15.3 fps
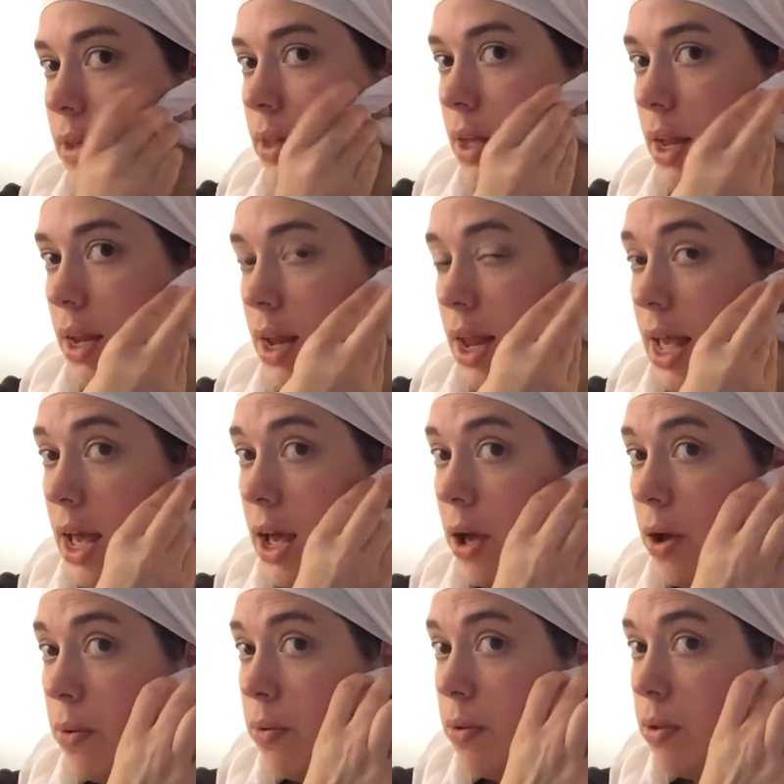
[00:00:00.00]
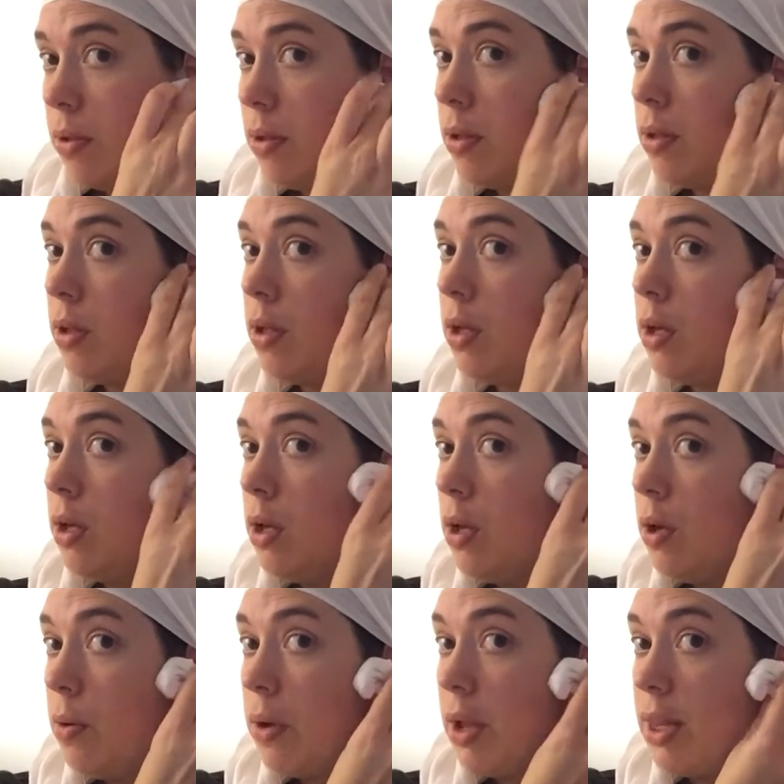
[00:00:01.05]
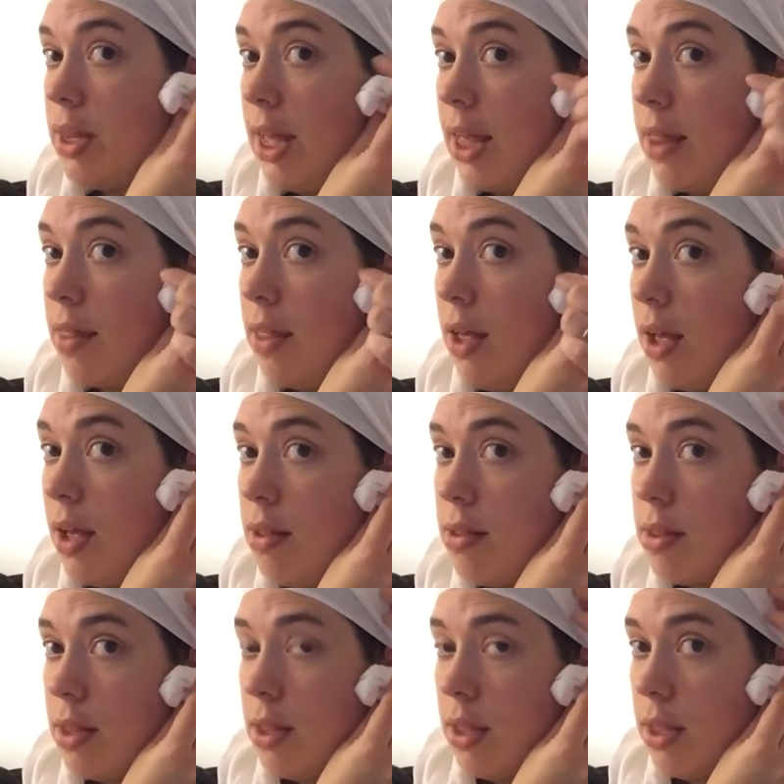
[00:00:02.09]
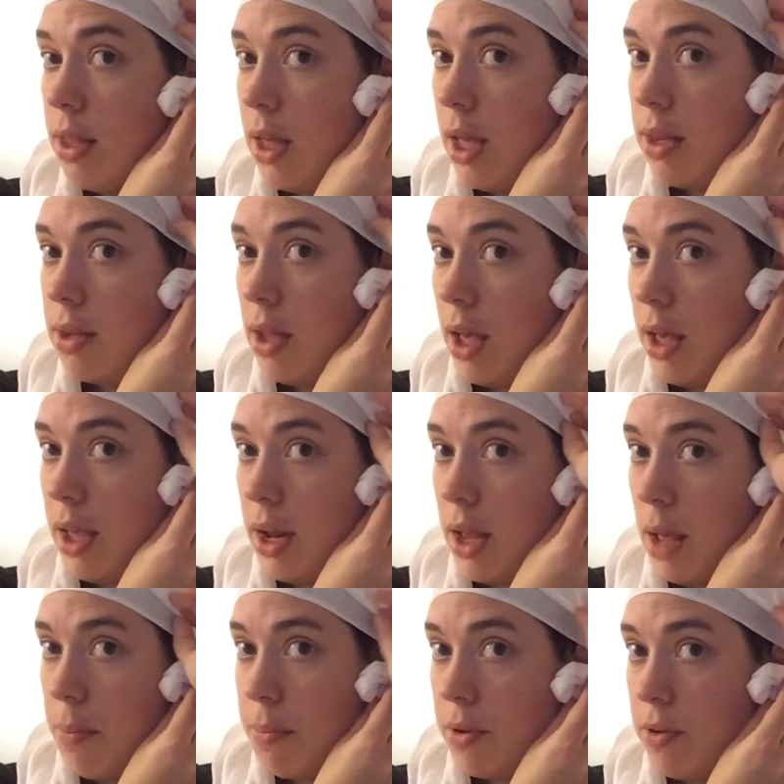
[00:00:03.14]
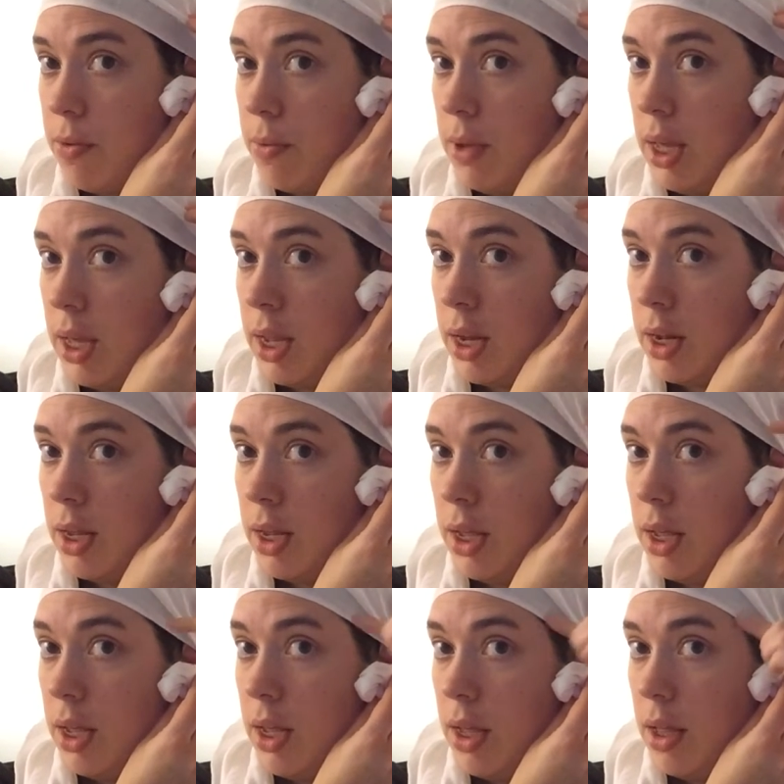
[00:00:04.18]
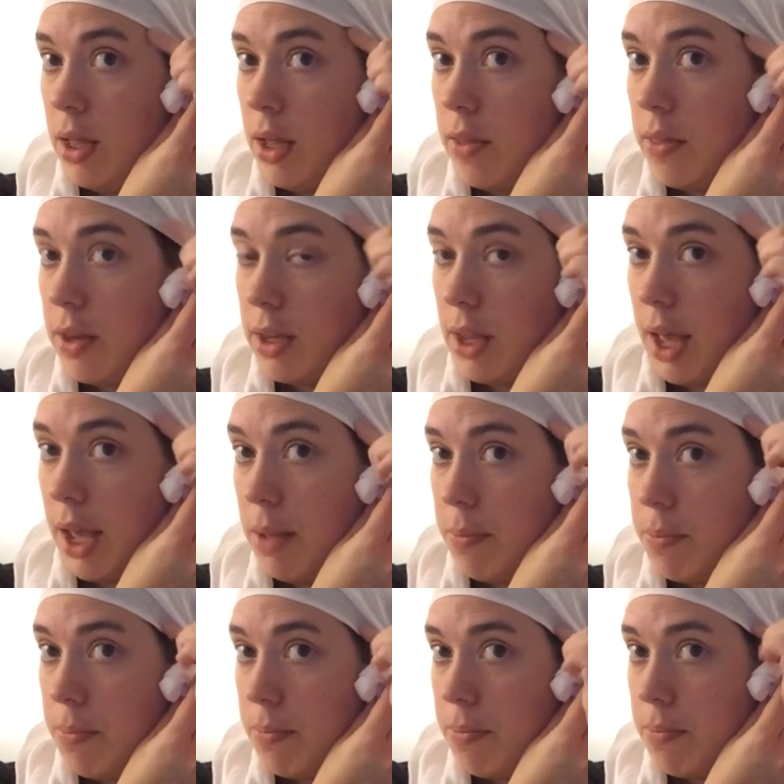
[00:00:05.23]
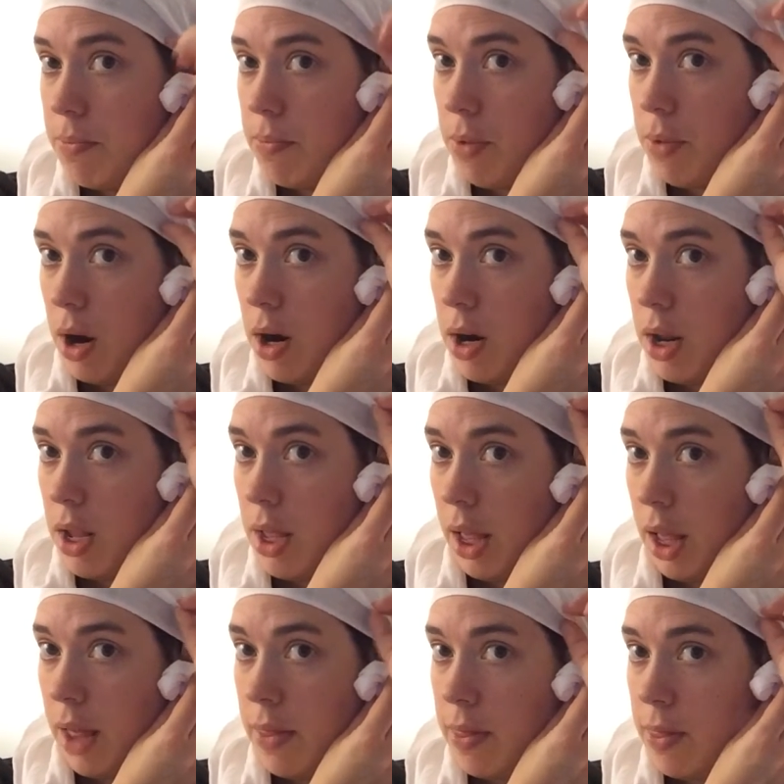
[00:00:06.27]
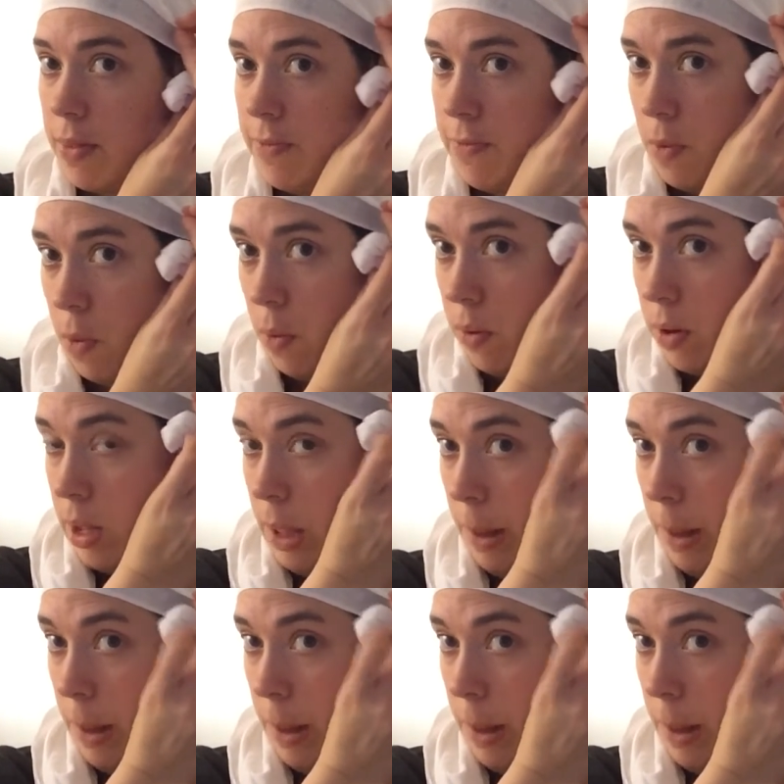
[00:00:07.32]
And now we're going to take this and tuck it up between the tight part and the fold.